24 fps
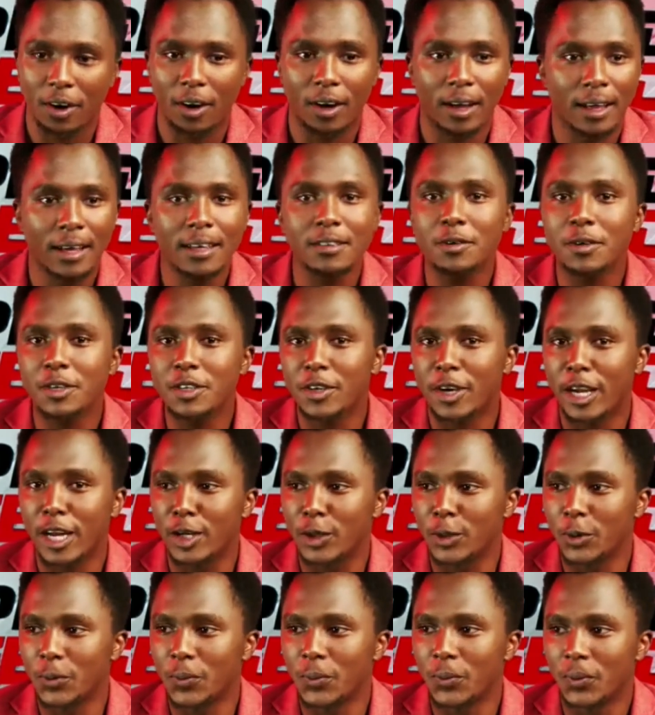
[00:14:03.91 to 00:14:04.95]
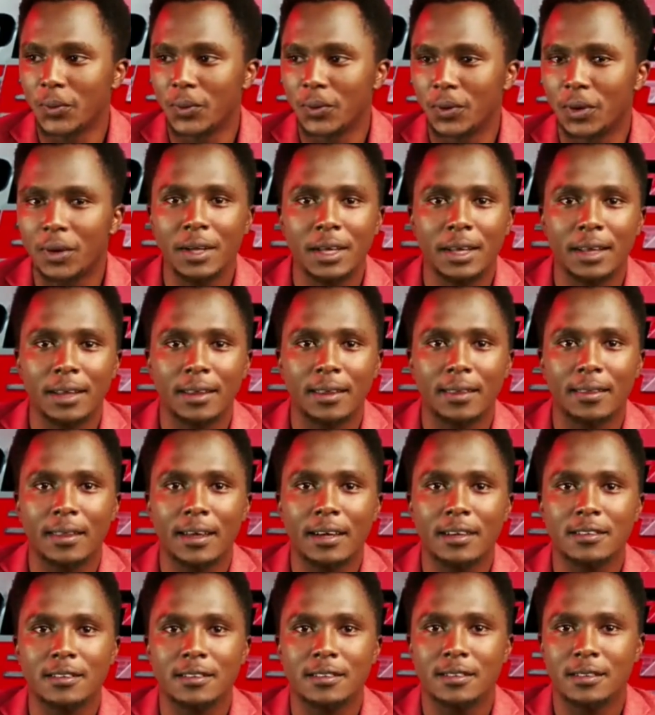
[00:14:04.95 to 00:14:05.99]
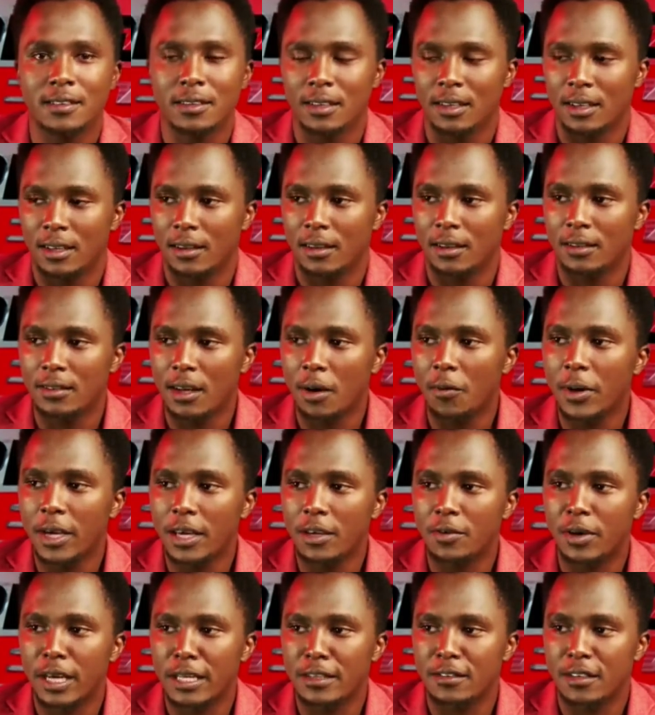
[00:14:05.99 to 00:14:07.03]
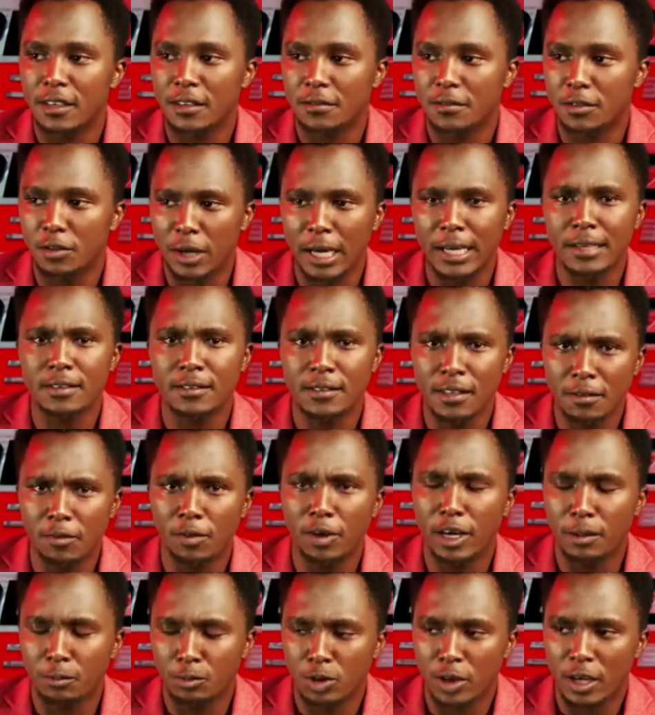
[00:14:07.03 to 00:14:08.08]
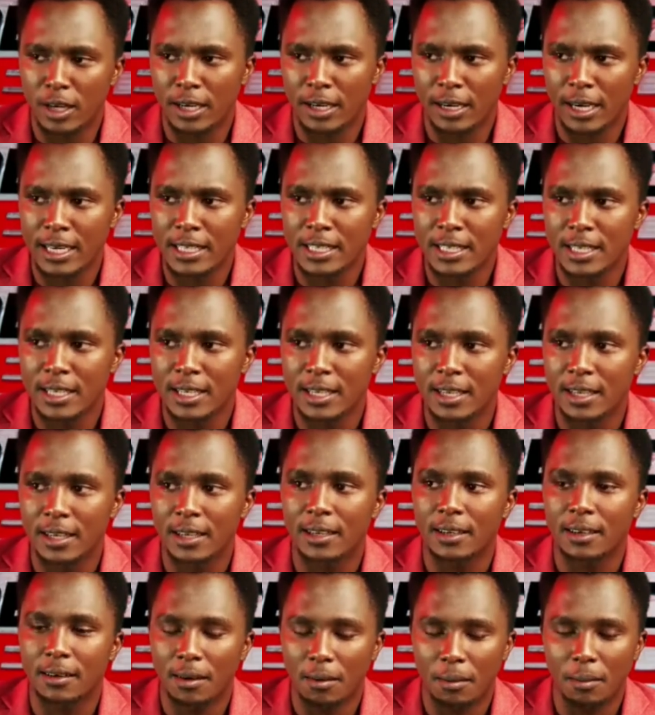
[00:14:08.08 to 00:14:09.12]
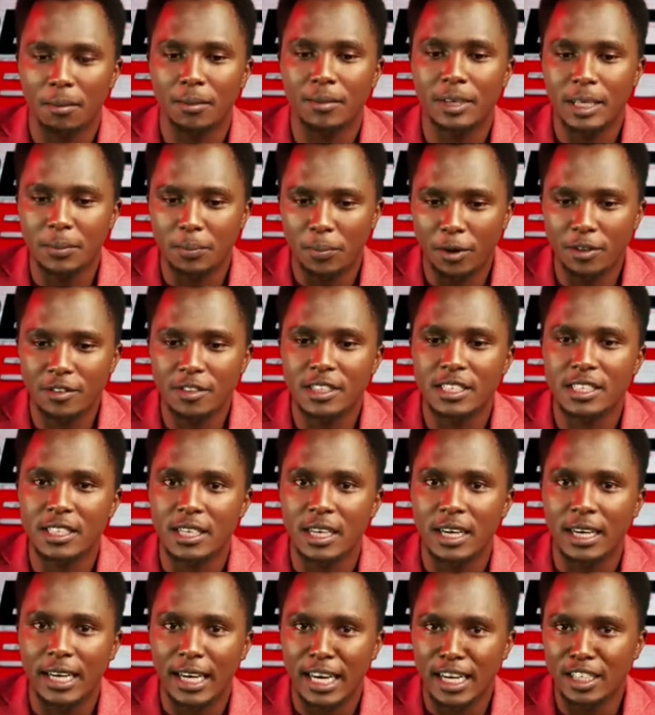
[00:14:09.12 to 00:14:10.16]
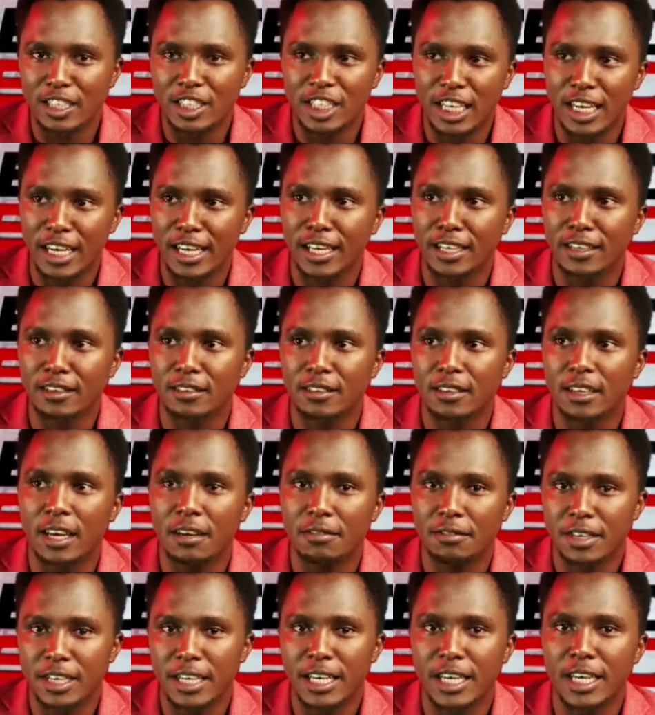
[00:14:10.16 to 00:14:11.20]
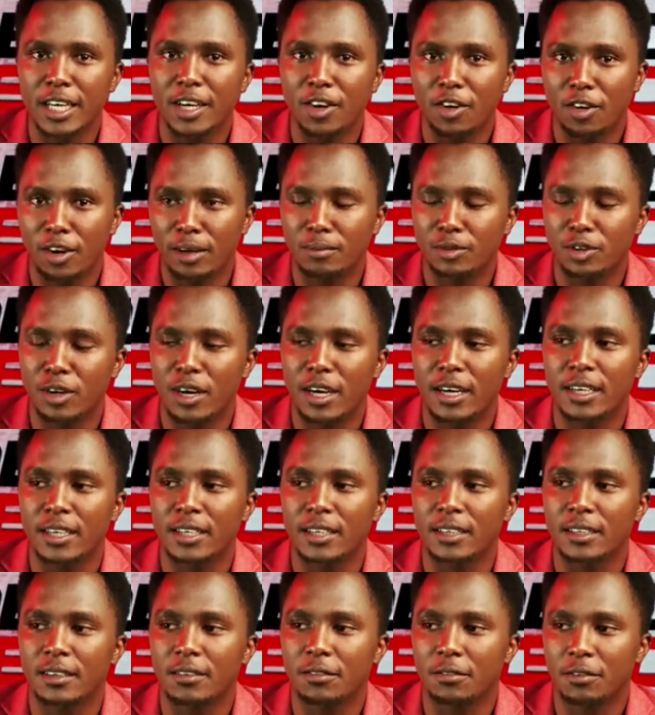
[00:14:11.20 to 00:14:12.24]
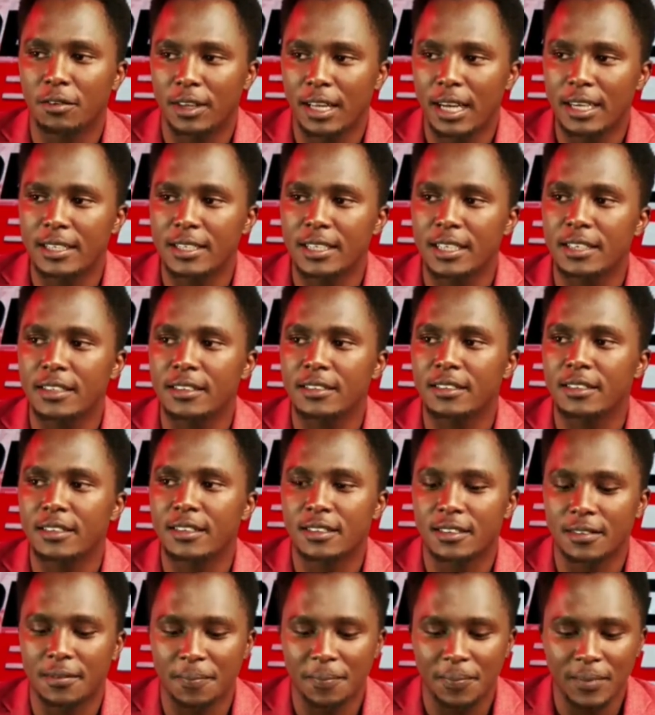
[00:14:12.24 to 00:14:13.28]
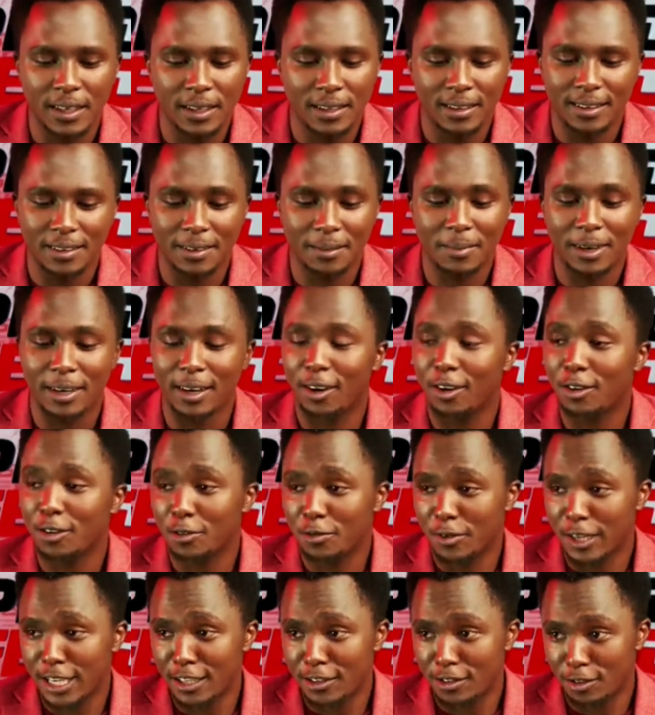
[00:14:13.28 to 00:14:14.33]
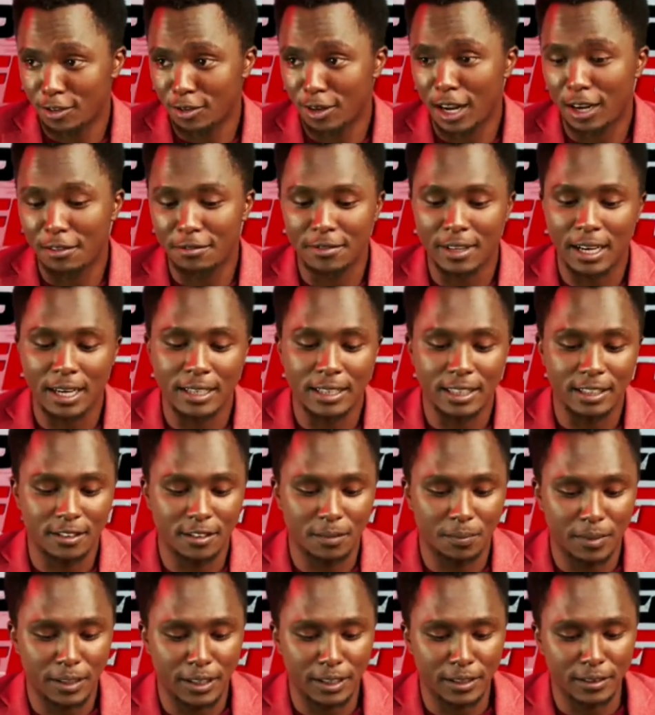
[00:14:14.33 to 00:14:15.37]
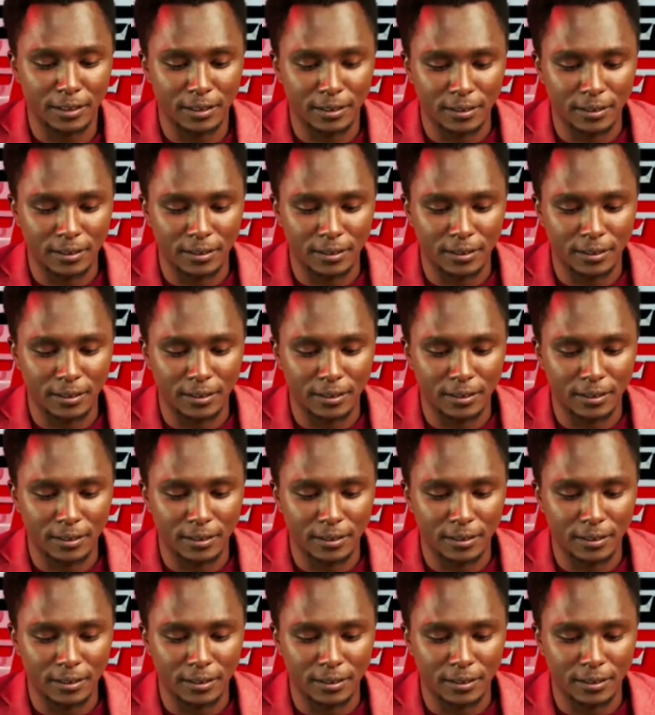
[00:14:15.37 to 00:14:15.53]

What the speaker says: That's all you can do. There's a way you can save. So you can save on Mshwari, right? Deposit 10 shillings every day on Mshwari for 30 days. But a lot of Kenyans don't have that discipline.